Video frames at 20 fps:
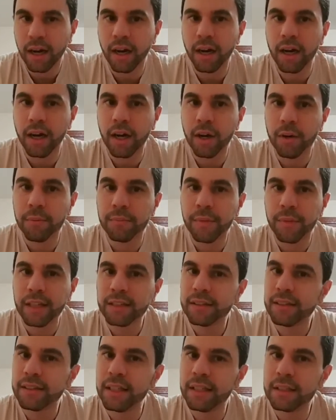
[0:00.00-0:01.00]

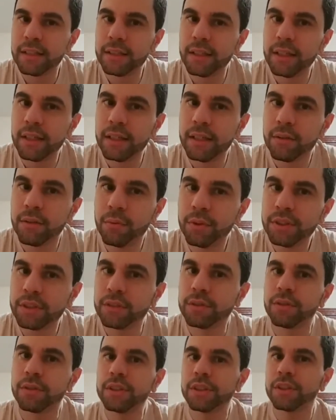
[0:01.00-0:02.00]
I think was
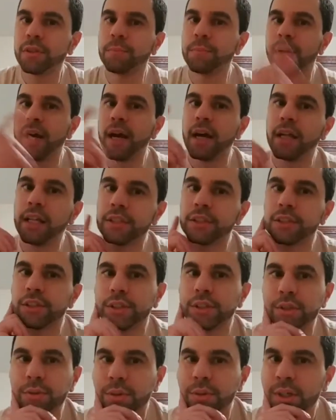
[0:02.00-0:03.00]
it Crystal Palace
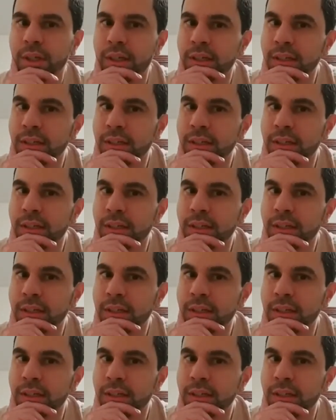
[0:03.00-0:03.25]
too?